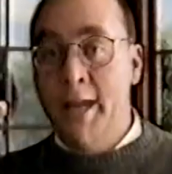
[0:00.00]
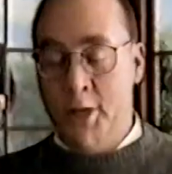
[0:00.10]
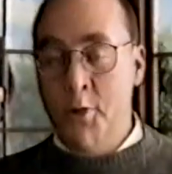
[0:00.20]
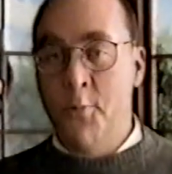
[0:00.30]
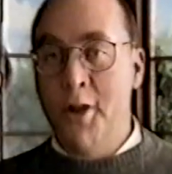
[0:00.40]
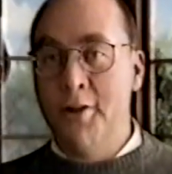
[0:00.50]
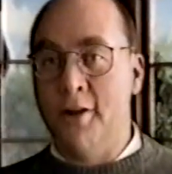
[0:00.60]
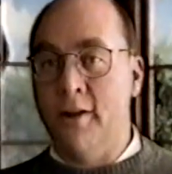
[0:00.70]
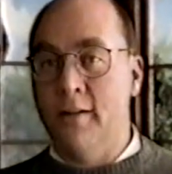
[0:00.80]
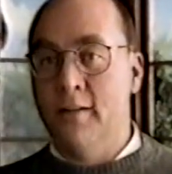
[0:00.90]
No wonder.
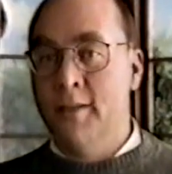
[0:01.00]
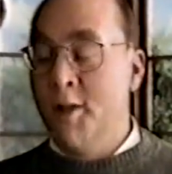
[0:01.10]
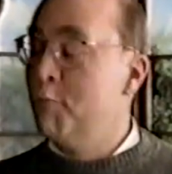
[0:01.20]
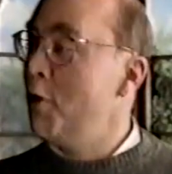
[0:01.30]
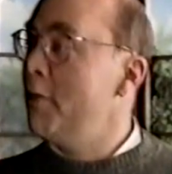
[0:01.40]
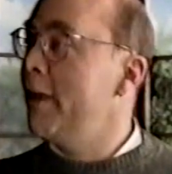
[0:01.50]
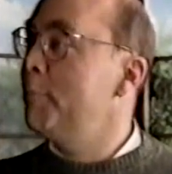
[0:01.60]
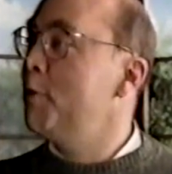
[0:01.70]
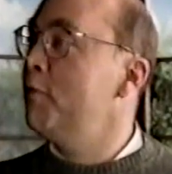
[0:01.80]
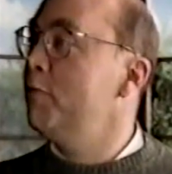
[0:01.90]
Roll that
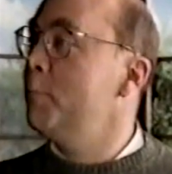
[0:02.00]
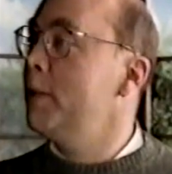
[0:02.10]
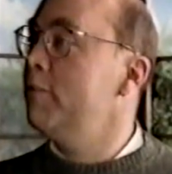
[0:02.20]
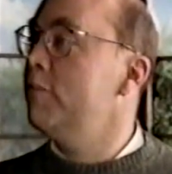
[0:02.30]
beautiful bean